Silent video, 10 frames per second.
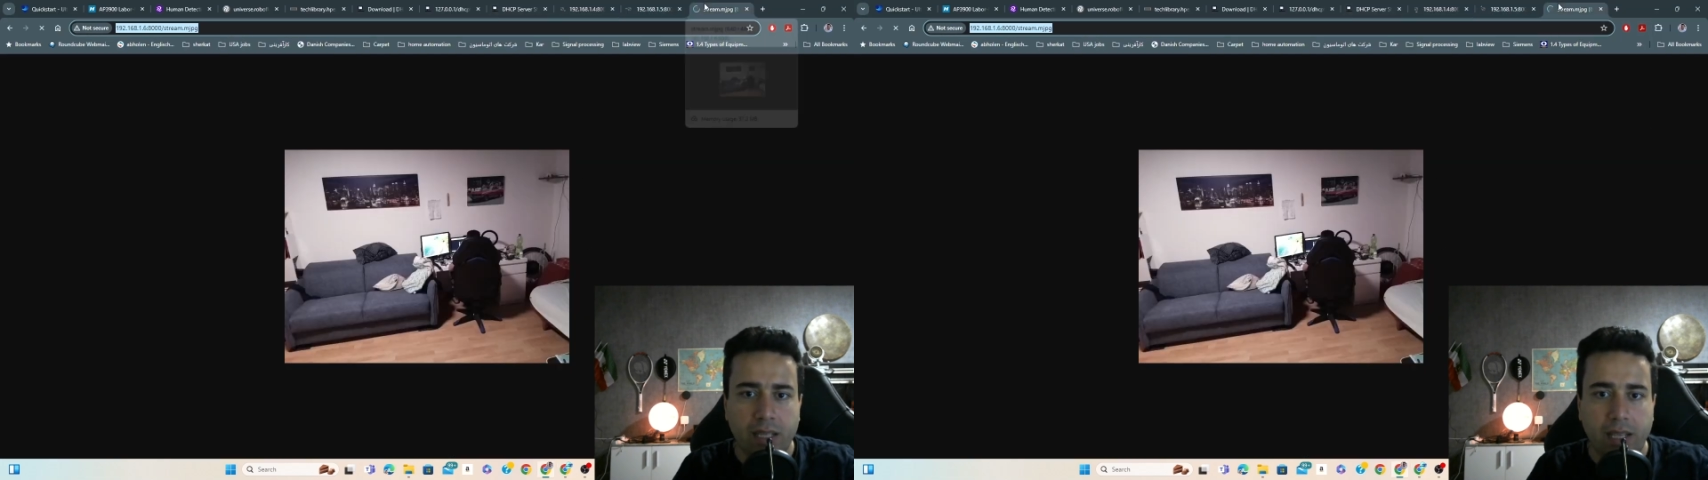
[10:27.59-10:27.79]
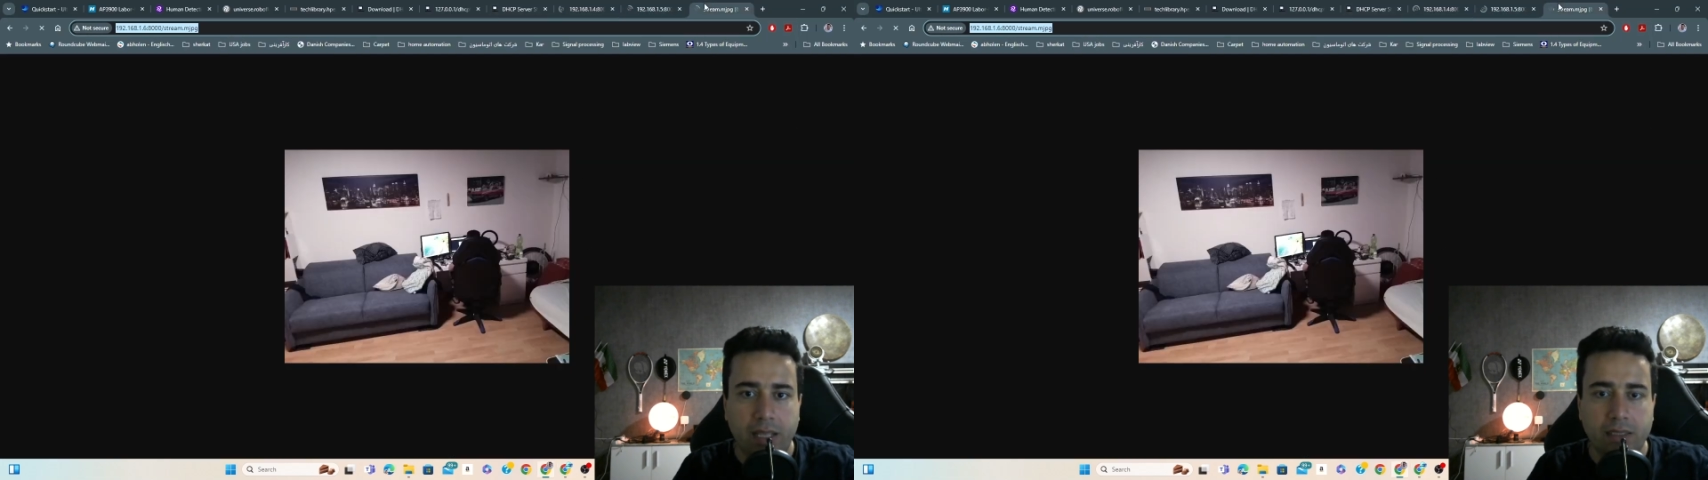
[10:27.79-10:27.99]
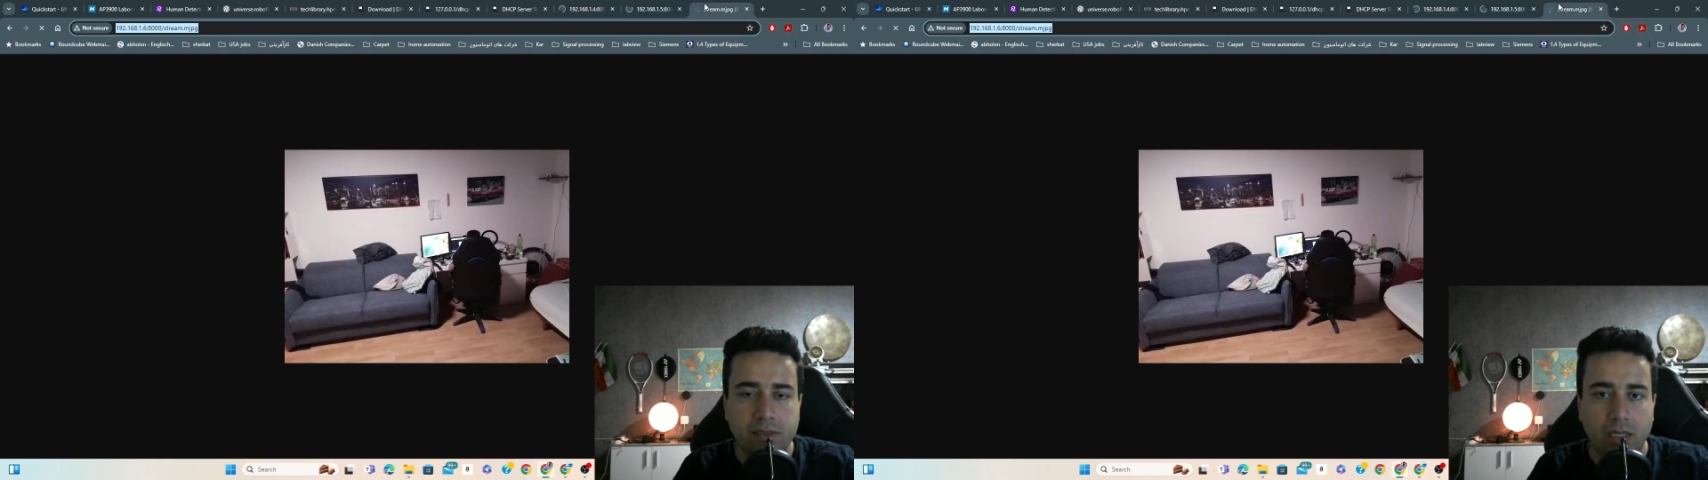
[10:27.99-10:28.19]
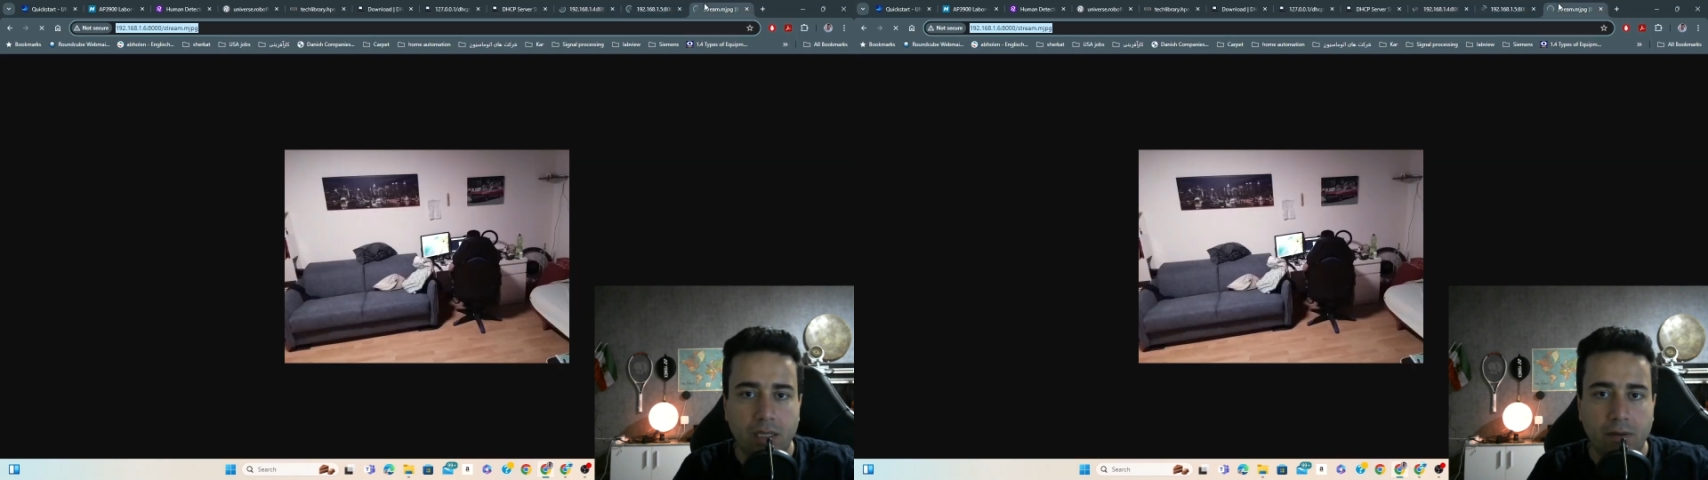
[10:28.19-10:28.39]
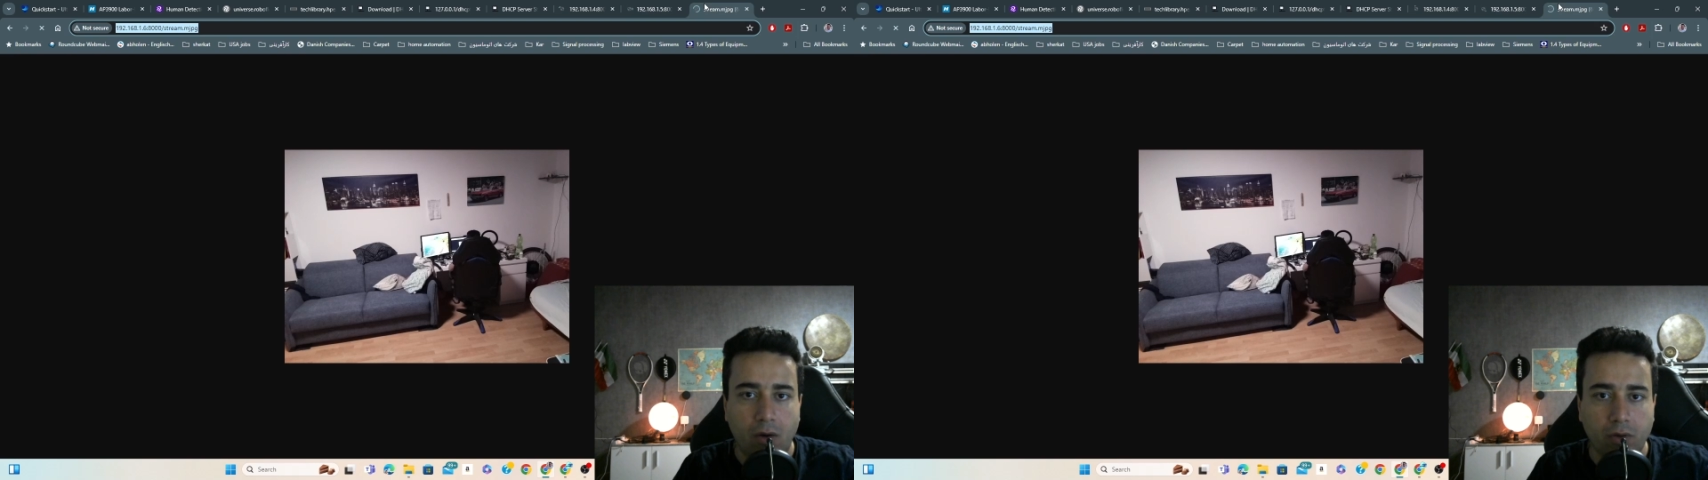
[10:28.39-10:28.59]
and
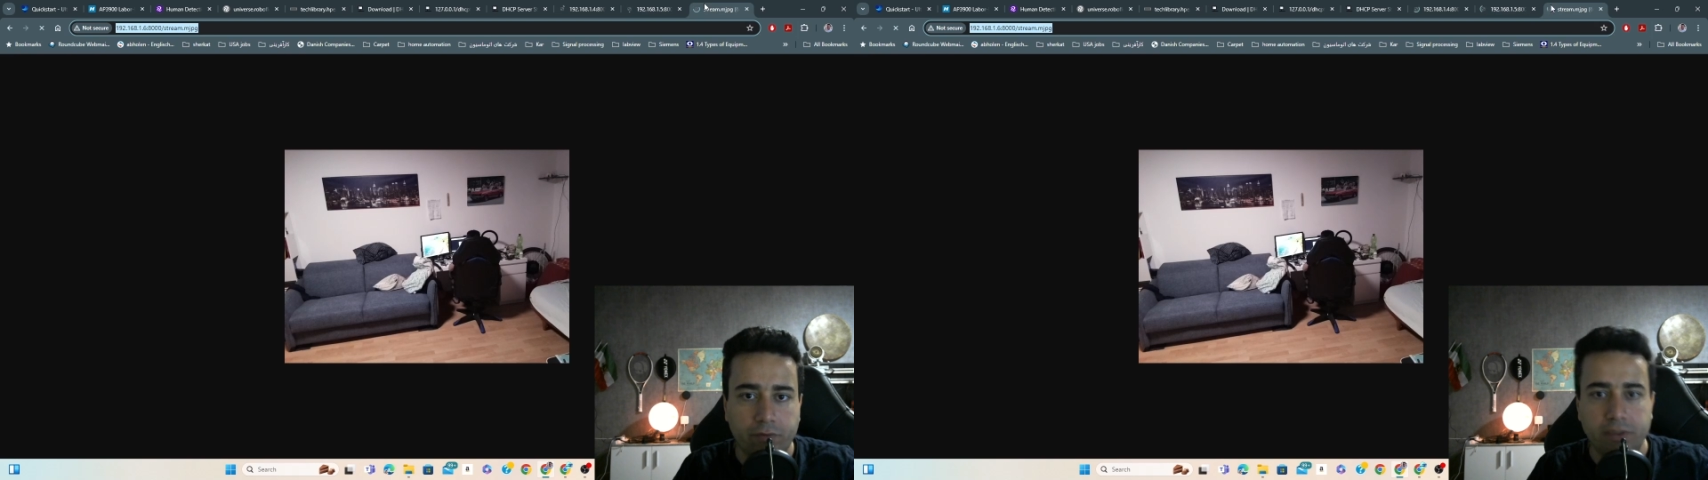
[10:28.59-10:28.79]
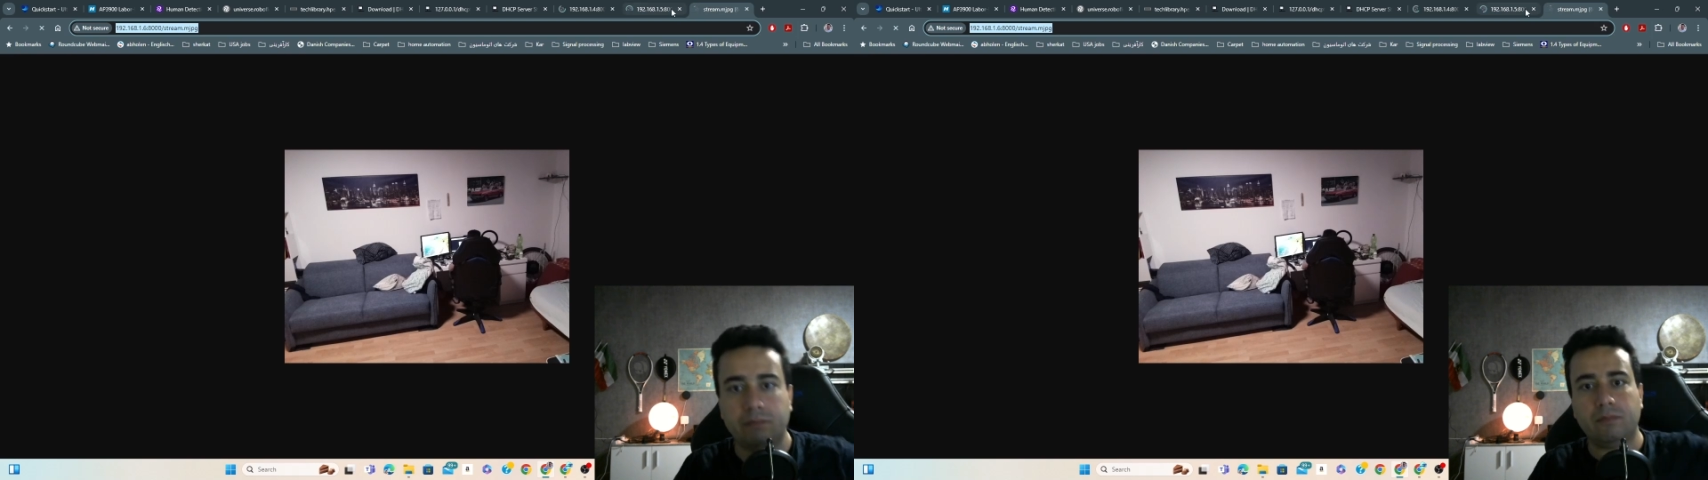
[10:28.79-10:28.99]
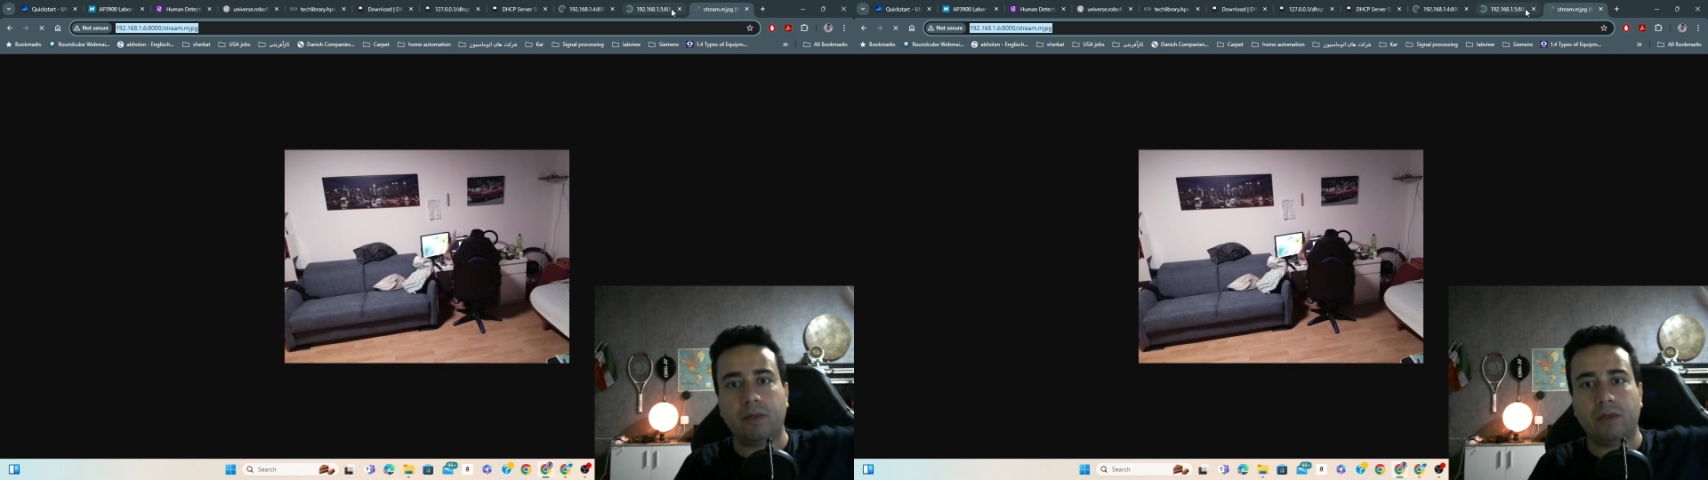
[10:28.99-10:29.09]
all of them